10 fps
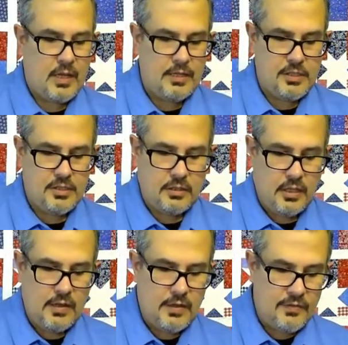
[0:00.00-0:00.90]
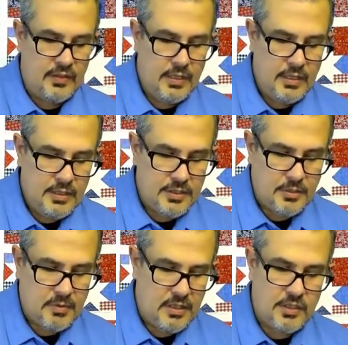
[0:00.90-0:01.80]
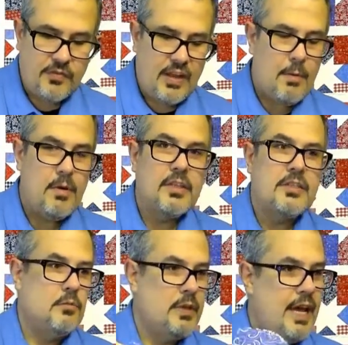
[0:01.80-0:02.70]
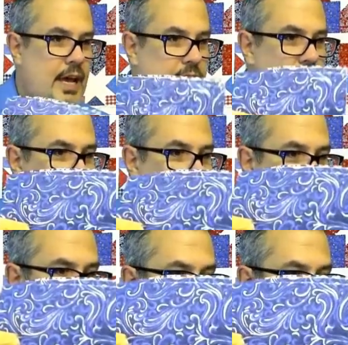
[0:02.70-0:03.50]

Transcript: I just love some of these fabrics that we have on